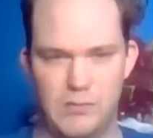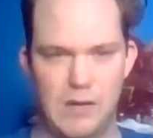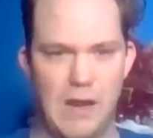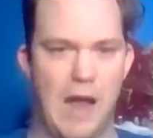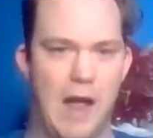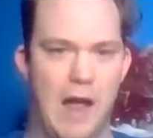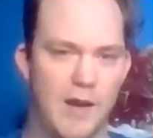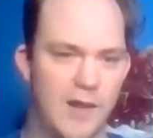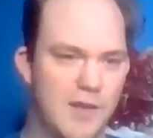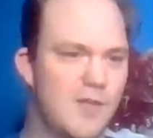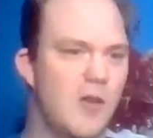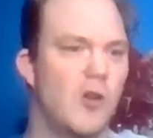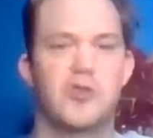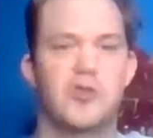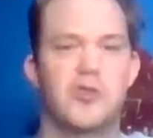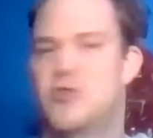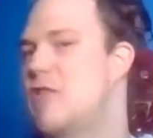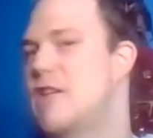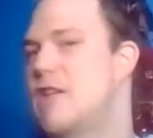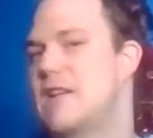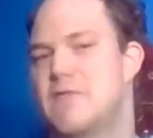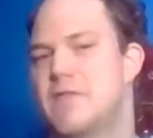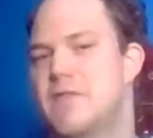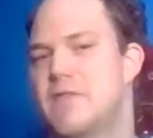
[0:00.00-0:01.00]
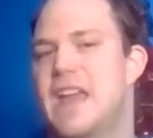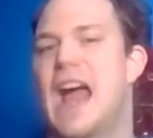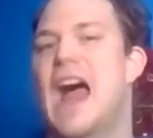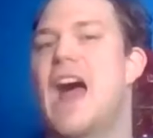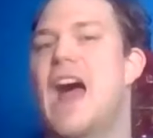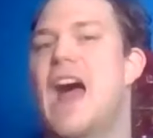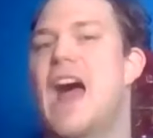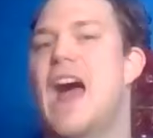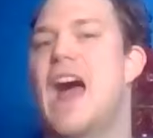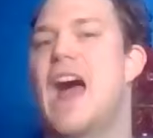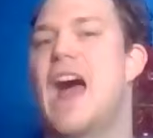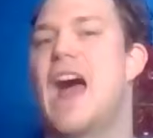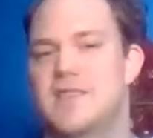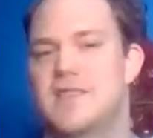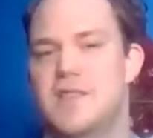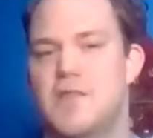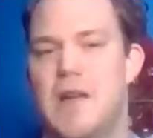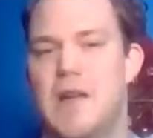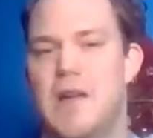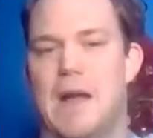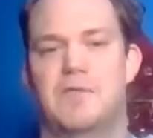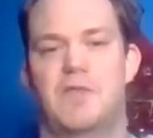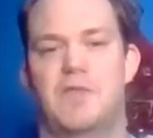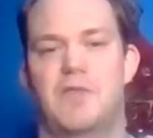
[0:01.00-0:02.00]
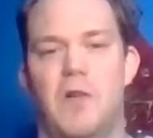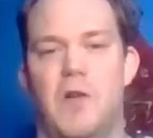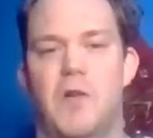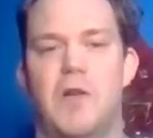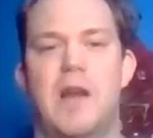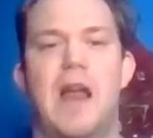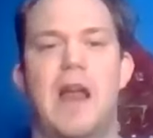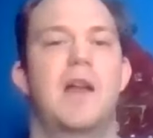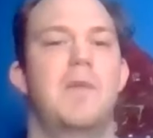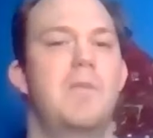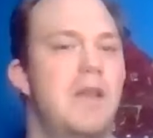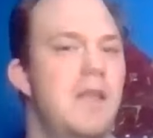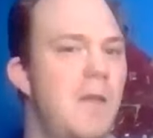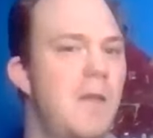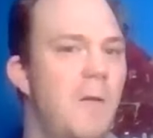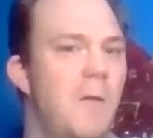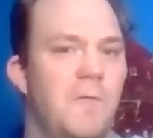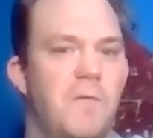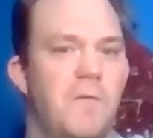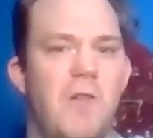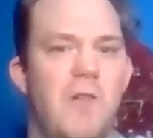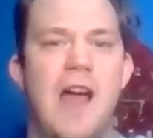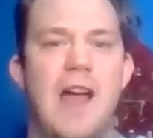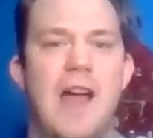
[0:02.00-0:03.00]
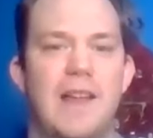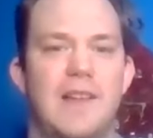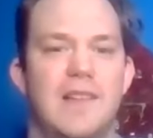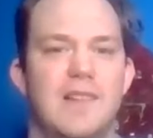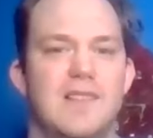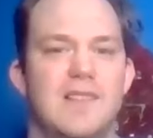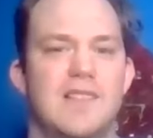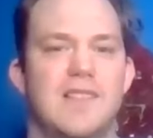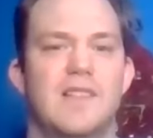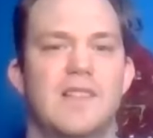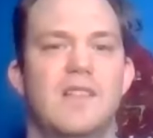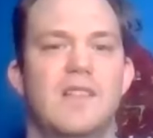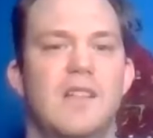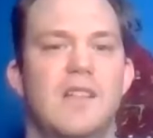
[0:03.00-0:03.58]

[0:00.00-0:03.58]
how to socialize with the athletes. You have to learn how to be their friends,